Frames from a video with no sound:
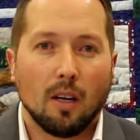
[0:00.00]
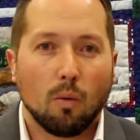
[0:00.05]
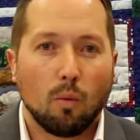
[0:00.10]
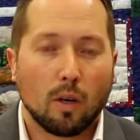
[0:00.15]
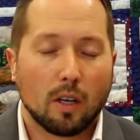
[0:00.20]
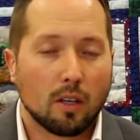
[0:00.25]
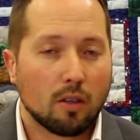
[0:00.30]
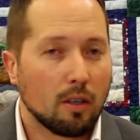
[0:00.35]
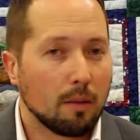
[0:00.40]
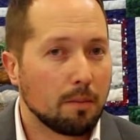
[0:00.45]

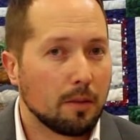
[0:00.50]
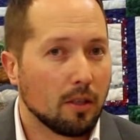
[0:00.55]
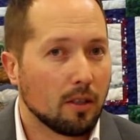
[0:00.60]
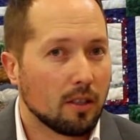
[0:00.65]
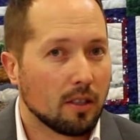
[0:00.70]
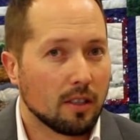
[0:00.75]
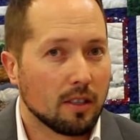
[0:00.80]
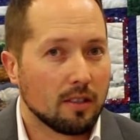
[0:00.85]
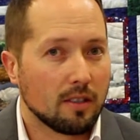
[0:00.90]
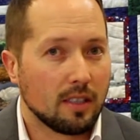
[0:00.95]
What a
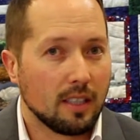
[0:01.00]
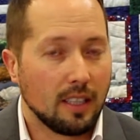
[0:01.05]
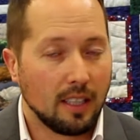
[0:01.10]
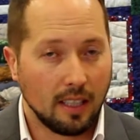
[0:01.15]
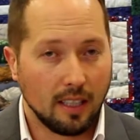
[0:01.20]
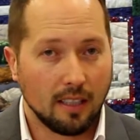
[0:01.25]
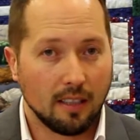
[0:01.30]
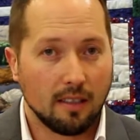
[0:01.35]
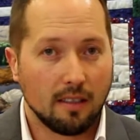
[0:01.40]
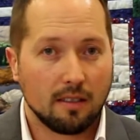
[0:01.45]

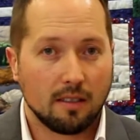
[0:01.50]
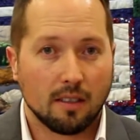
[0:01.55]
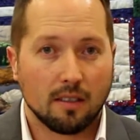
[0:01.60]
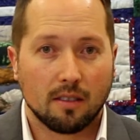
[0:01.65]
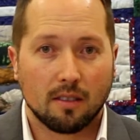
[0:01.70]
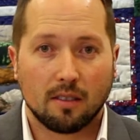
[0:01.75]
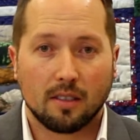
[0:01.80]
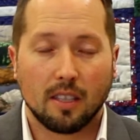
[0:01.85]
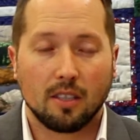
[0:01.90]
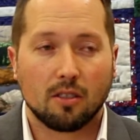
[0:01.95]
cryptocurrency is
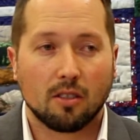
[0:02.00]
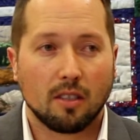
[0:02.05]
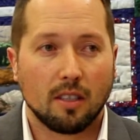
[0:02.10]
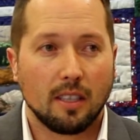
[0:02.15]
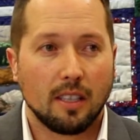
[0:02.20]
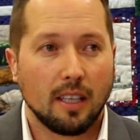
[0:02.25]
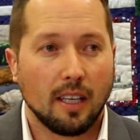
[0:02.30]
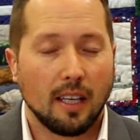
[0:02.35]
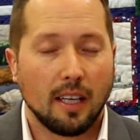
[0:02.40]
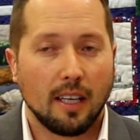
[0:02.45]

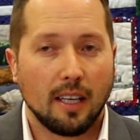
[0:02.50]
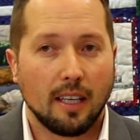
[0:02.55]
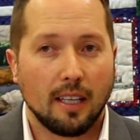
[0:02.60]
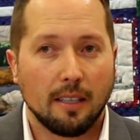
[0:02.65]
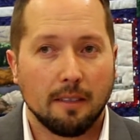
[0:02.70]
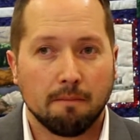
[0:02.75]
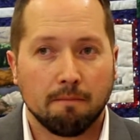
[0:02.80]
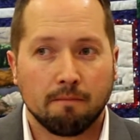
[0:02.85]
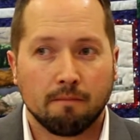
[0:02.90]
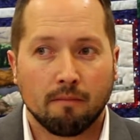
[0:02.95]
essentially
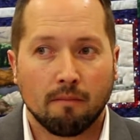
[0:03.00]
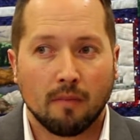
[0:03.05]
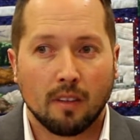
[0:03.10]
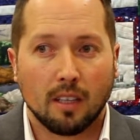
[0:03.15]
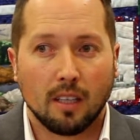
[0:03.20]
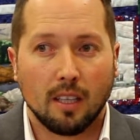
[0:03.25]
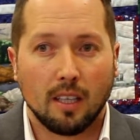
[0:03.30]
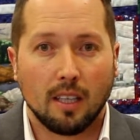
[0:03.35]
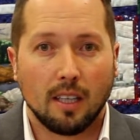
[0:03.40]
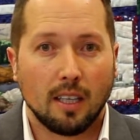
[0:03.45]

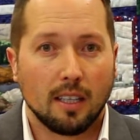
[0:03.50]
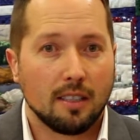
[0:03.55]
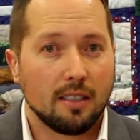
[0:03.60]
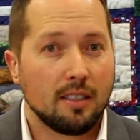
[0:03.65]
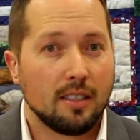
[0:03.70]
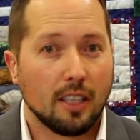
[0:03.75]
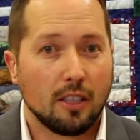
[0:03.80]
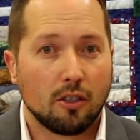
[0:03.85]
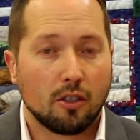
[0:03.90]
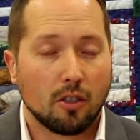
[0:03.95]
a
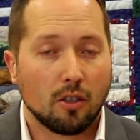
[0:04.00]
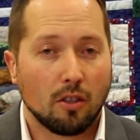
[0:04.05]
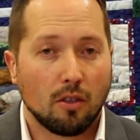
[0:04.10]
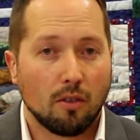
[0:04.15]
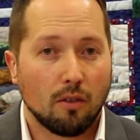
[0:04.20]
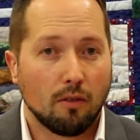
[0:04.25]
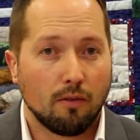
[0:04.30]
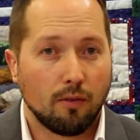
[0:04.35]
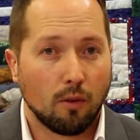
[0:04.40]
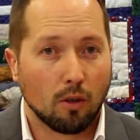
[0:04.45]

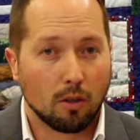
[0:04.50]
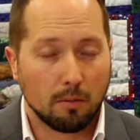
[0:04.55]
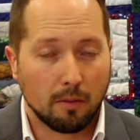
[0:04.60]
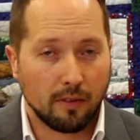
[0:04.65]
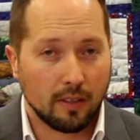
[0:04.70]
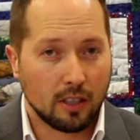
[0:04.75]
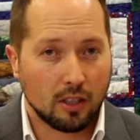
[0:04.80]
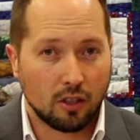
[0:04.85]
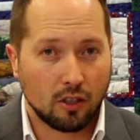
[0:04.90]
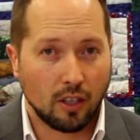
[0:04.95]
digital form
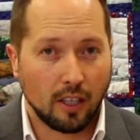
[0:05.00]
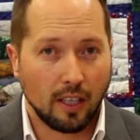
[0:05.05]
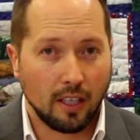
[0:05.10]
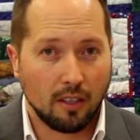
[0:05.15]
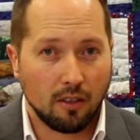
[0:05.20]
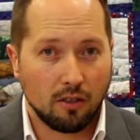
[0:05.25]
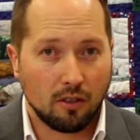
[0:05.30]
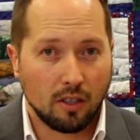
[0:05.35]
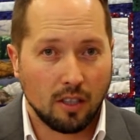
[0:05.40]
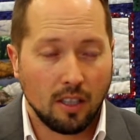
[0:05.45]
of
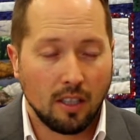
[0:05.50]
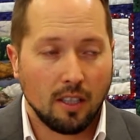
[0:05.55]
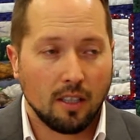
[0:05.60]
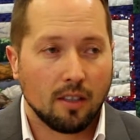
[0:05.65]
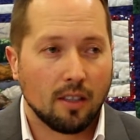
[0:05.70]
exchange